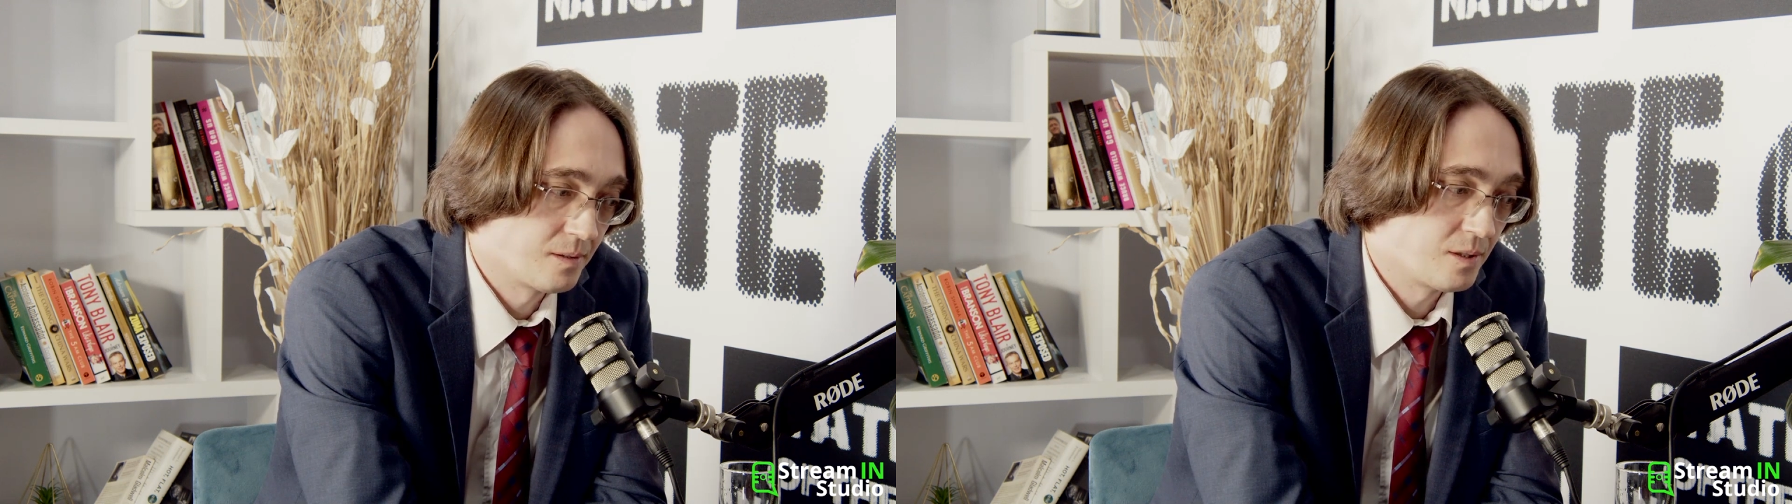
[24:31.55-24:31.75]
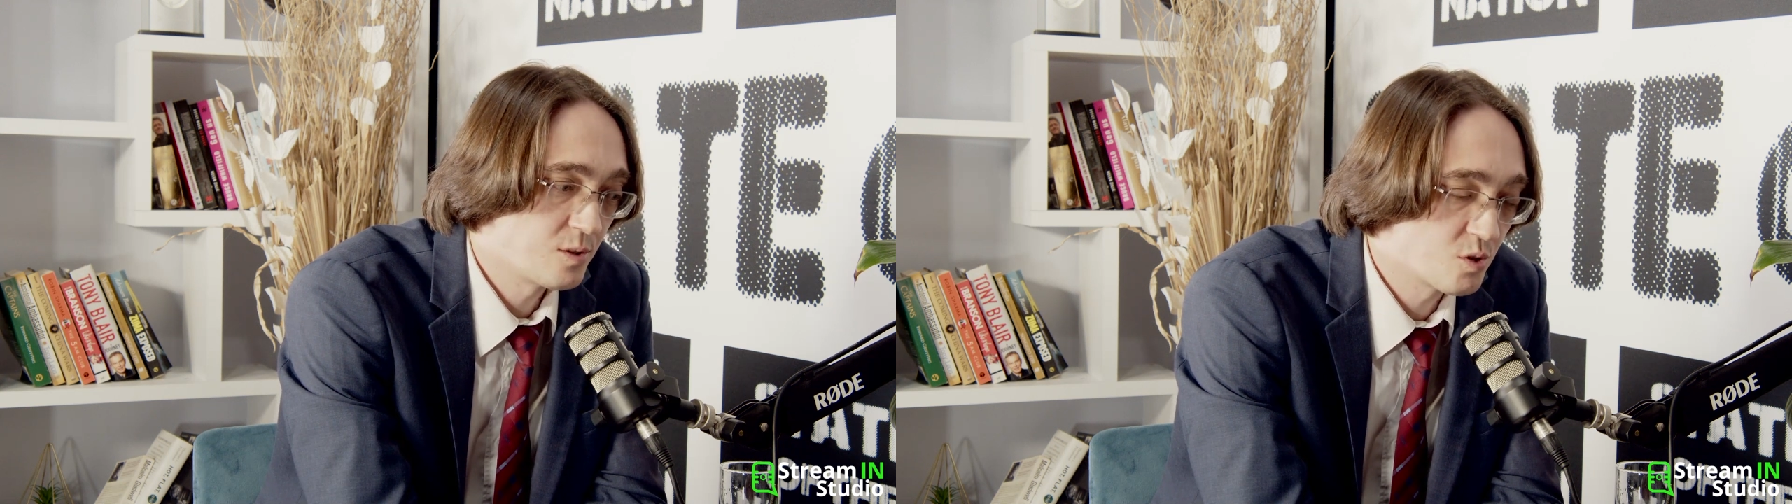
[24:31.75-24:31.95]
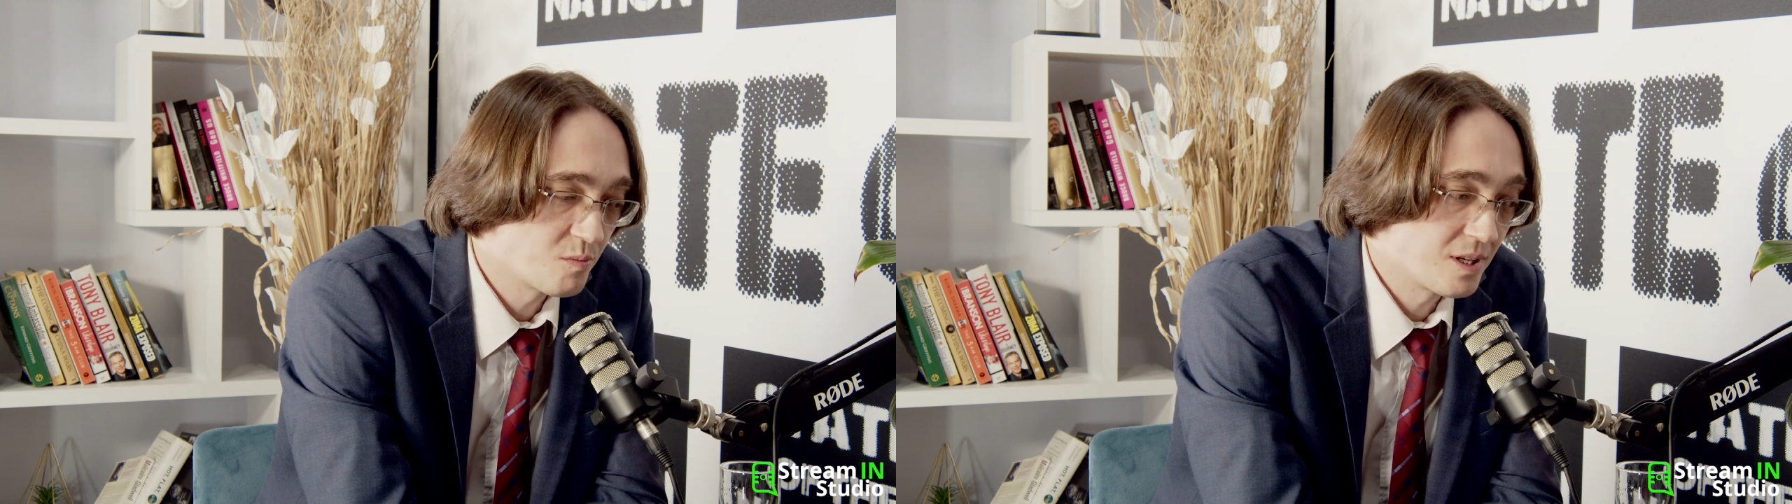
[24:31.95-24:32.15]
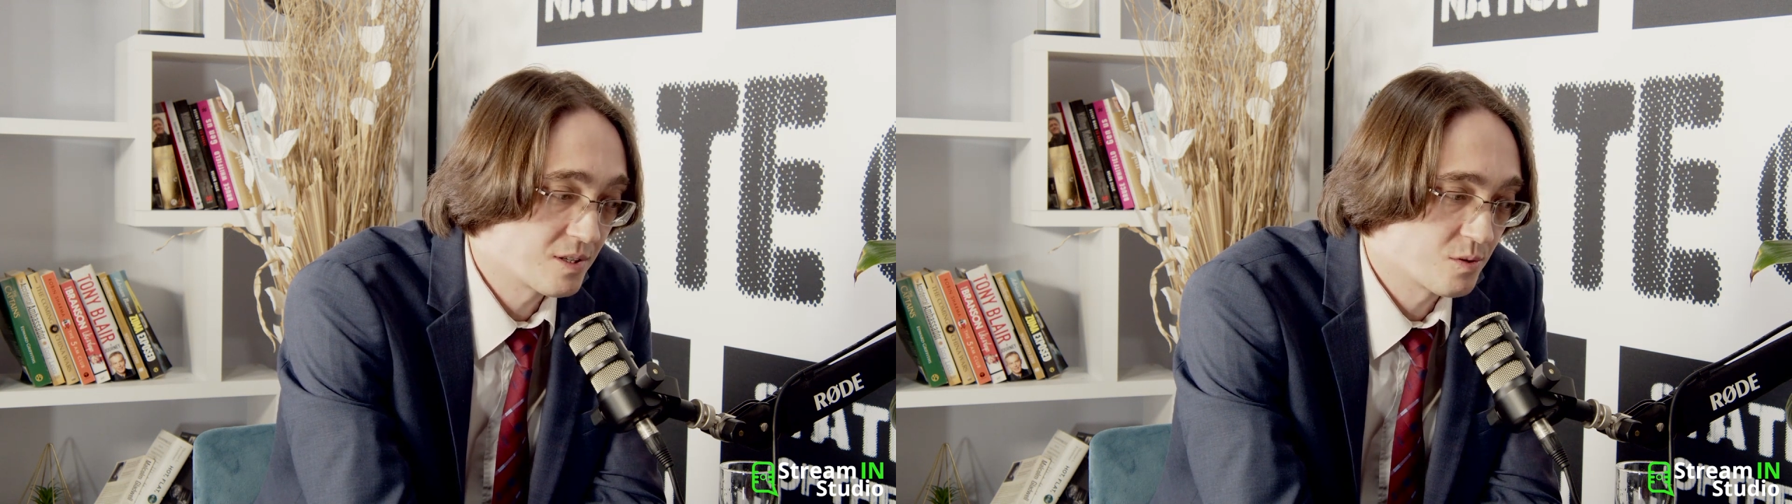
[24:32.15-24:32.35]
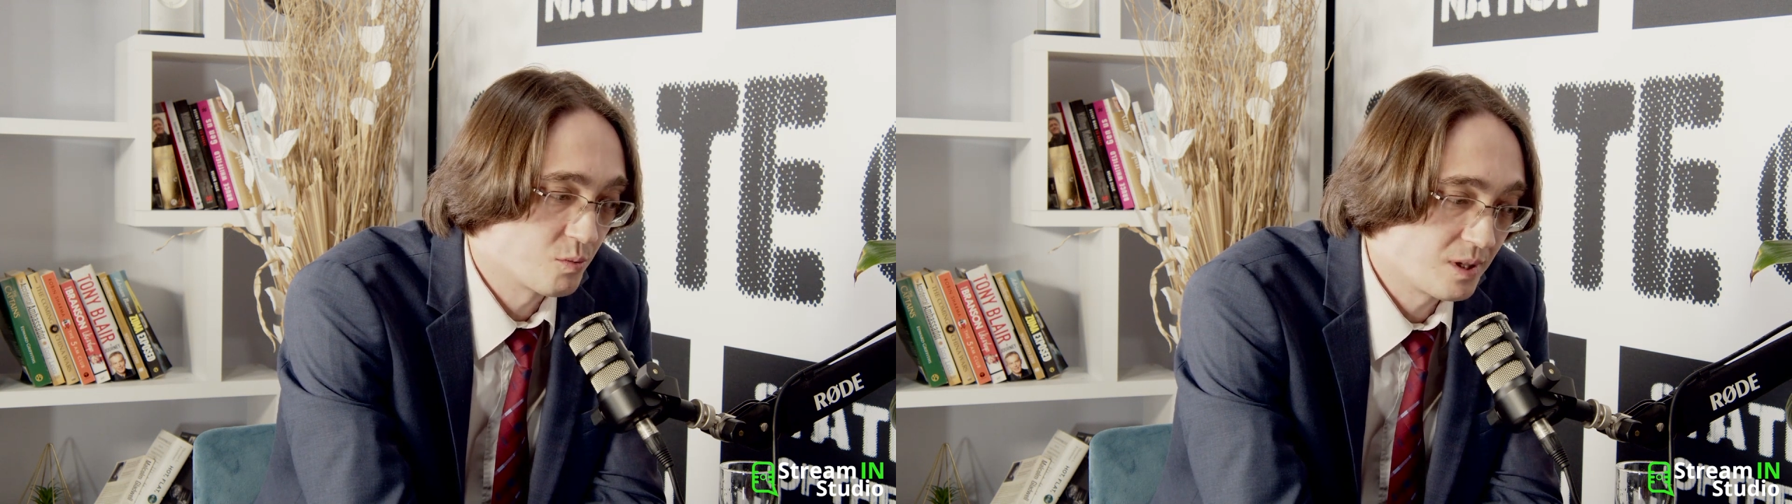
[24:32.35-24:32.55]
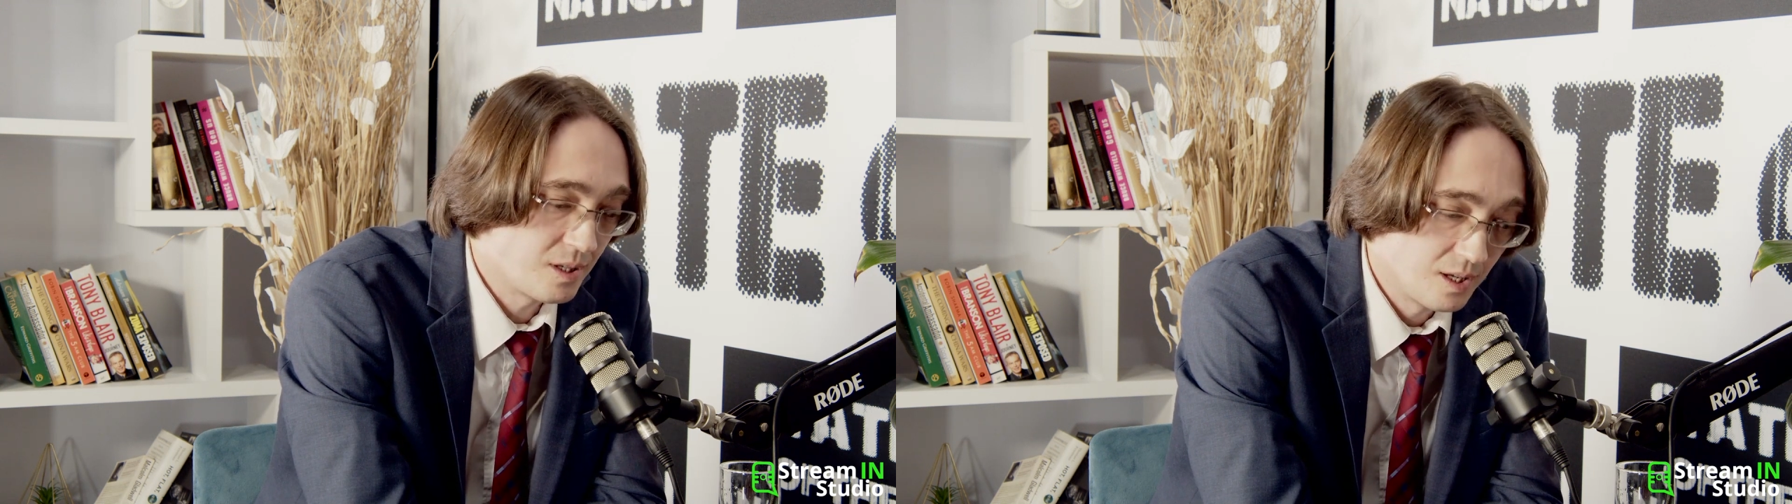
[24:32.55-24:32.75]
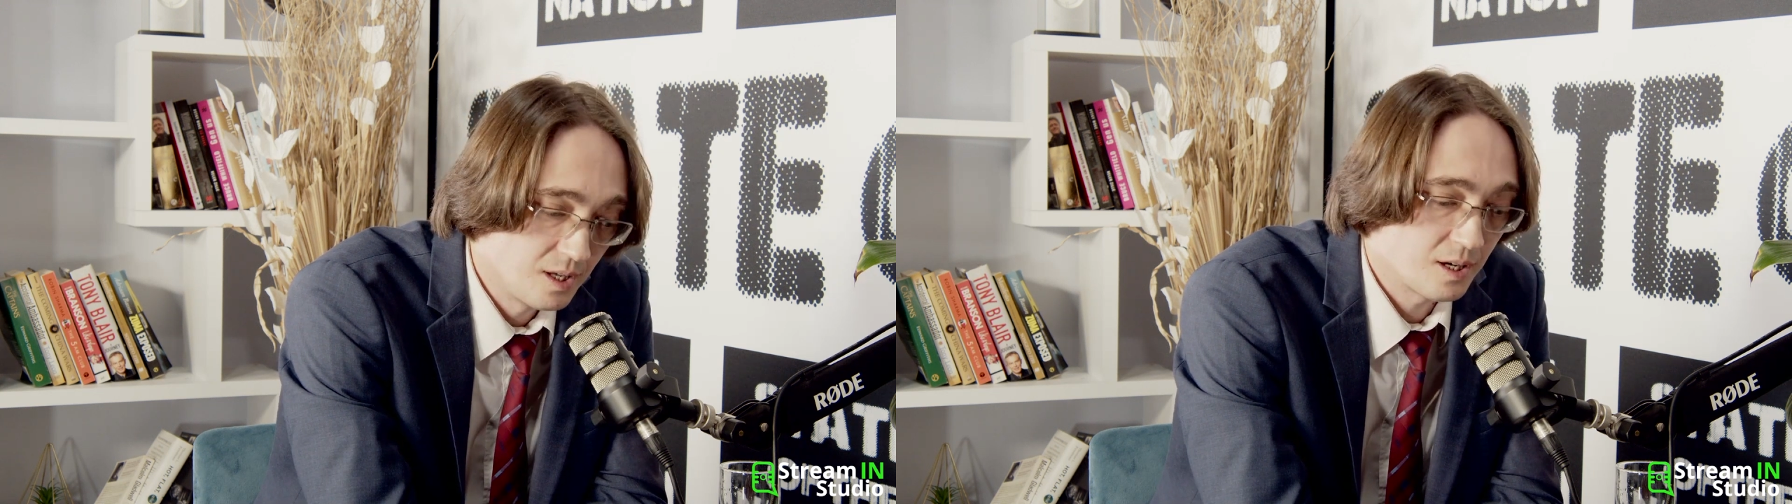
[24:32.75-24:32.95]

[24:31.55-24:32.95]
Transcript: instruments we